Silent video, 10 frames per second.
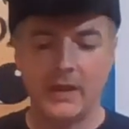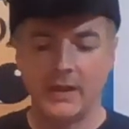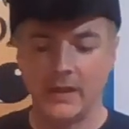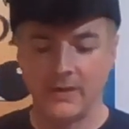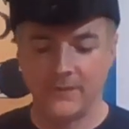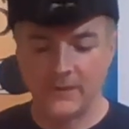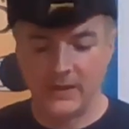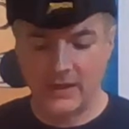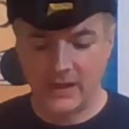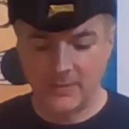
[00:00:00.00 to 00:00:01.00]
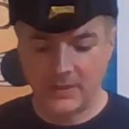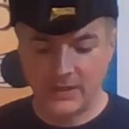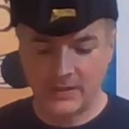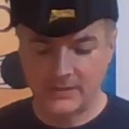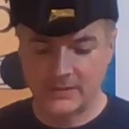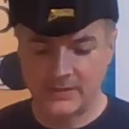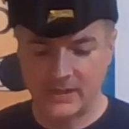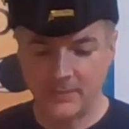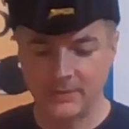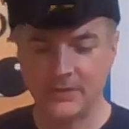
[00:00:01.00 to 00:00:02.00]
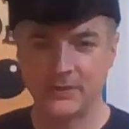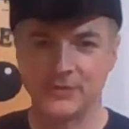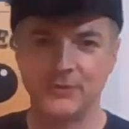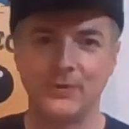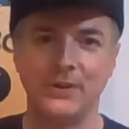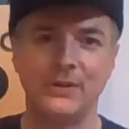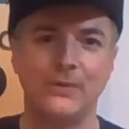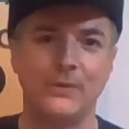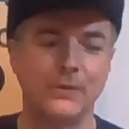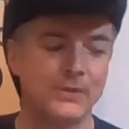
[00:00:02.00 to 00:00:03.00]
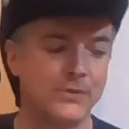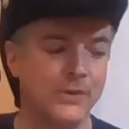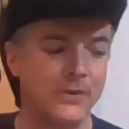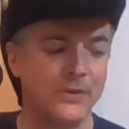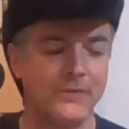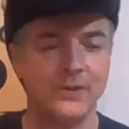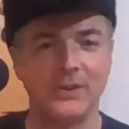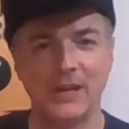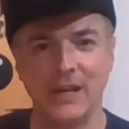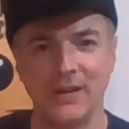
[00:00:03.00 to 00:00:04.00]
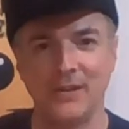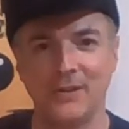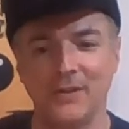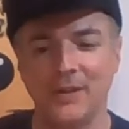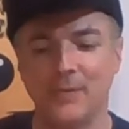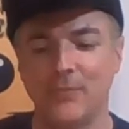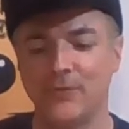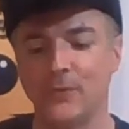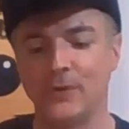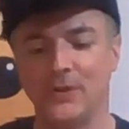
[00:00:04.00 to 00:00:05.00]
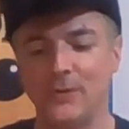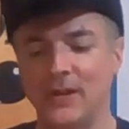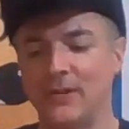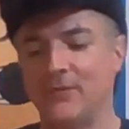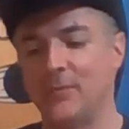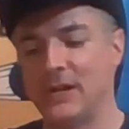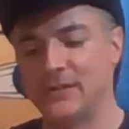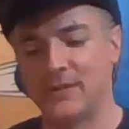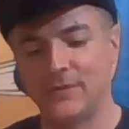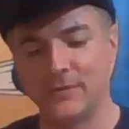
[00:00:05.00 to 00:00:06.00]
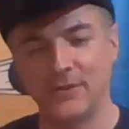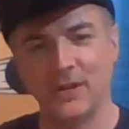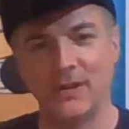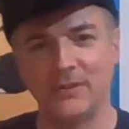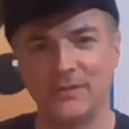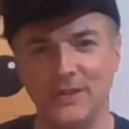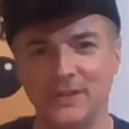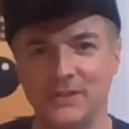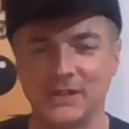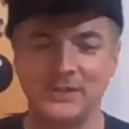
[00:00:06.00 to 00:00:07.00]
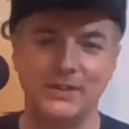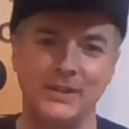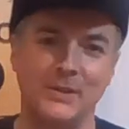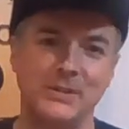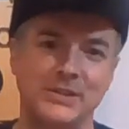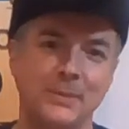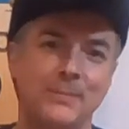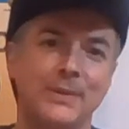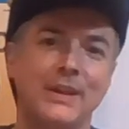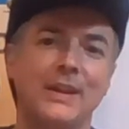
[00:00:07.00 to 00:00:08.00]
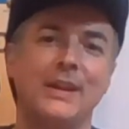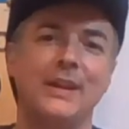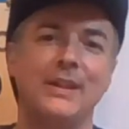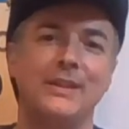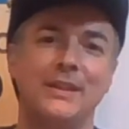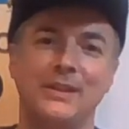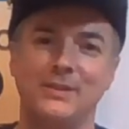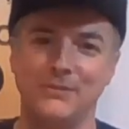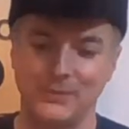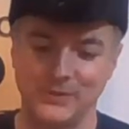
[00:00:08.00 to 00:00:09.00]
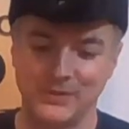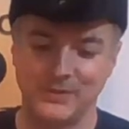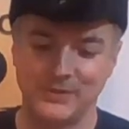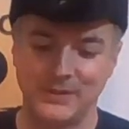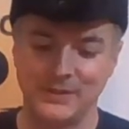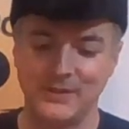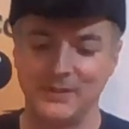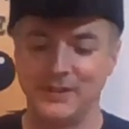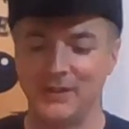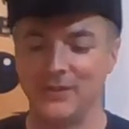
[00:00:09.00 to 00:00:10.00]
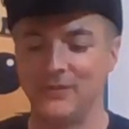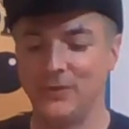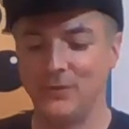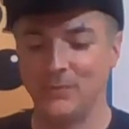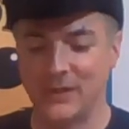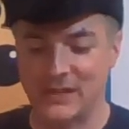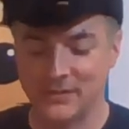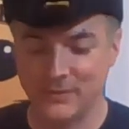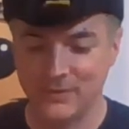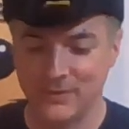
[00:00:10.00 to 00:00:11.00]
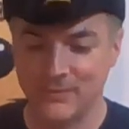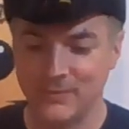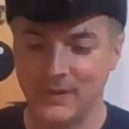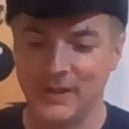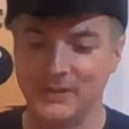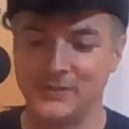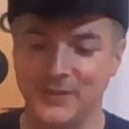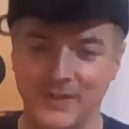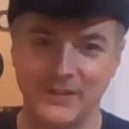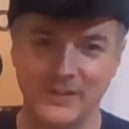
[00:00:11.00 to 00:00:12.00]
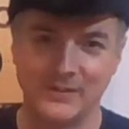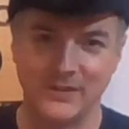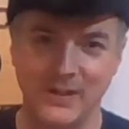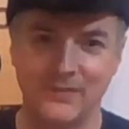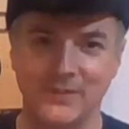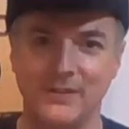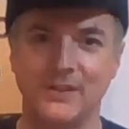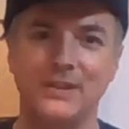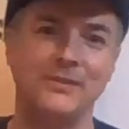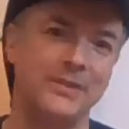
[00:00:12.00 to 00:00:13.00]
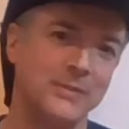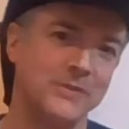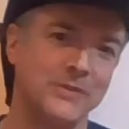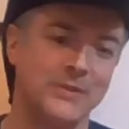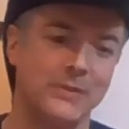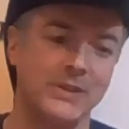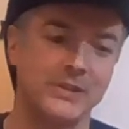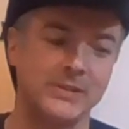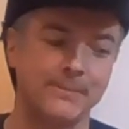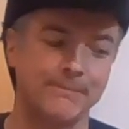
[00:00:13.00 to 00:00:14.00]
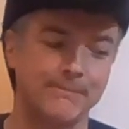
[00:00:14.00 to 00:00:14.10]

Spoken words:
If the enemy has disabled and destroyed all of your cannon before you have blasted through the hull in each section of the enemy ship, then you lose. If you blast through them and you still have guns left, then your team is victorious.